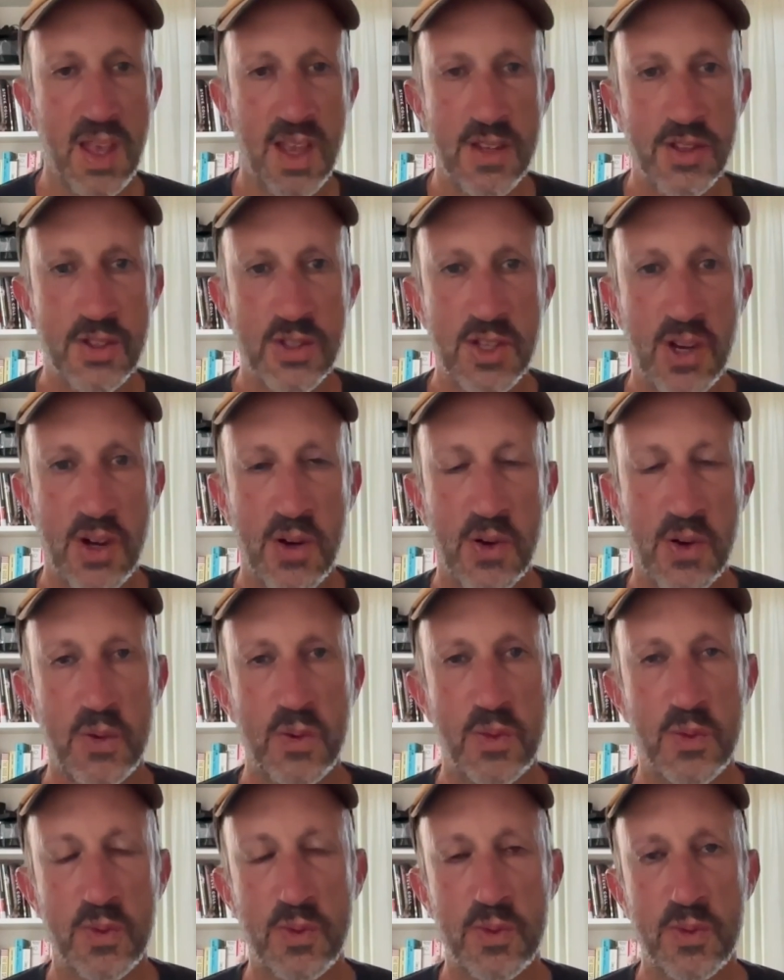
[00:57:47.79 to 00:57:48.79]
So
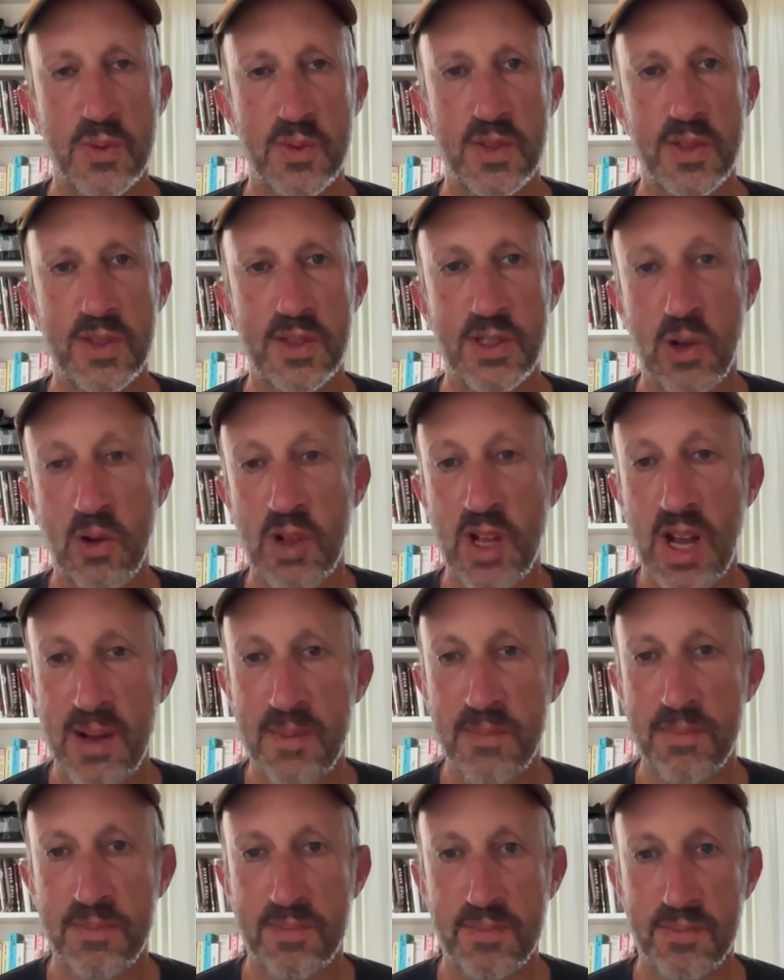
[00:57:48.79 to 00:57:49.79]

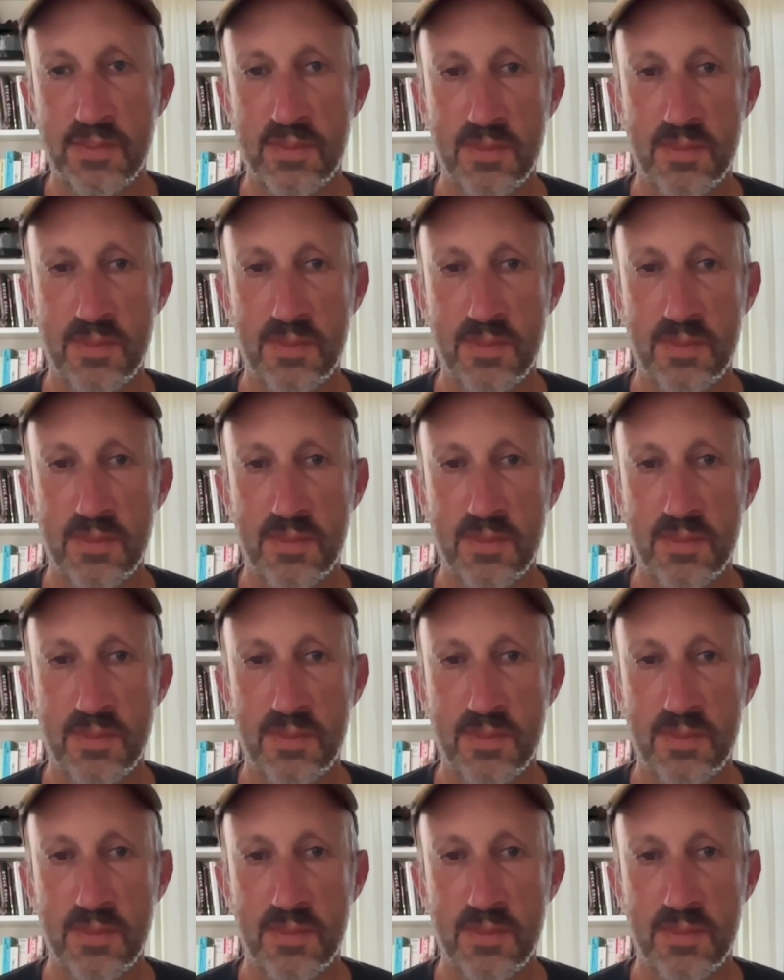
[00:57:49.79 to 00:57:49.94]
SOCOM